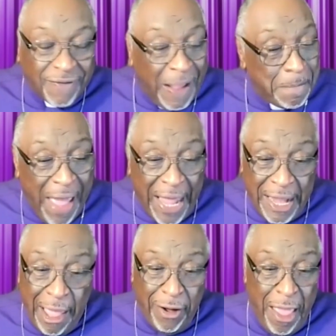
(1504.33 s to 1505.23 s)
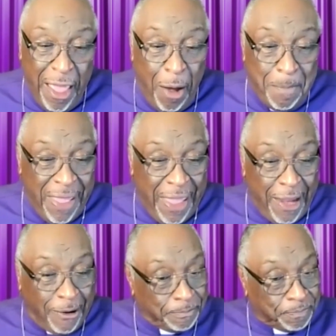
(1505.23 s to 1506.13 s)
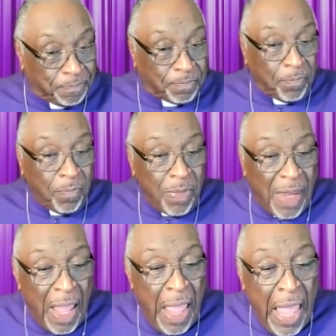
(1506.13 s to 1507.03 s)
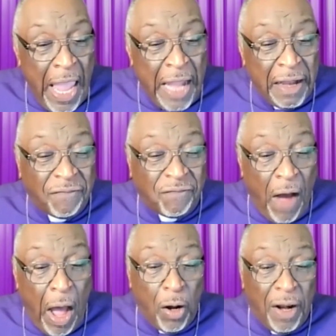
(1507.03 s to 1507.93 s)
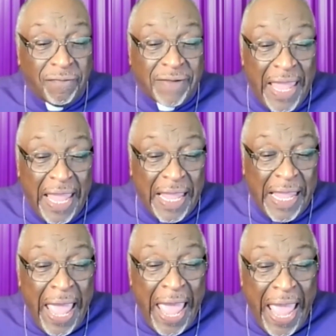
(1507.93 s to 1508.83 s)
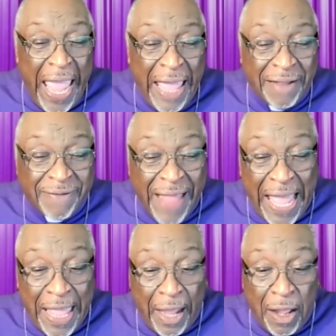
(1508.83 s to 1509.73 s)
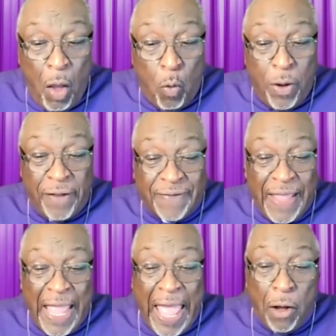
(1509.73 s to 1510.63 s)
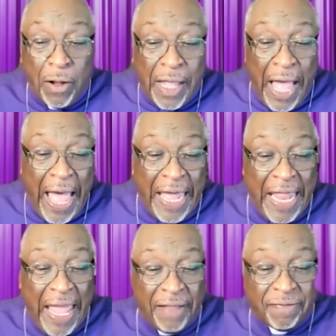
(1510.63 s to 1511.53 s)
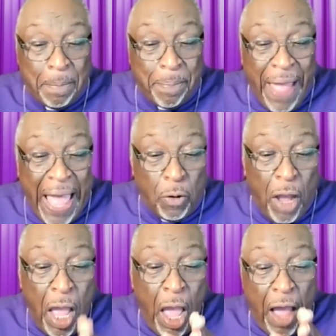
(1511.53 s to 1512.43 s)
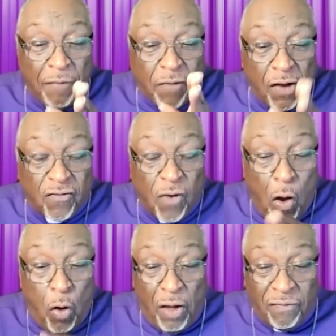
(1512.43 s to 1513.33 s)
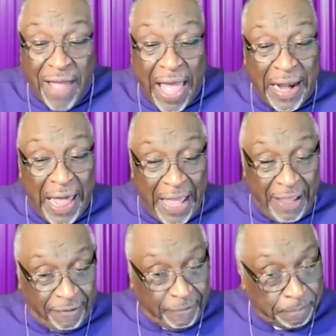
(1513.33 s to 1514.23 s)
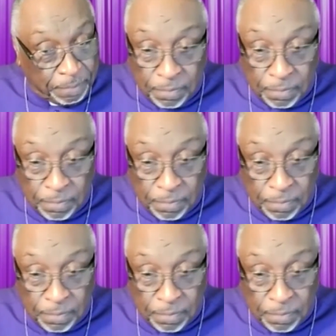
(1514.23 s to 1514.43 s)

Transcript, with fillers: Somebody ought to help me here. In the fall of King Ahaziah, we see how God has the power of control of our lives.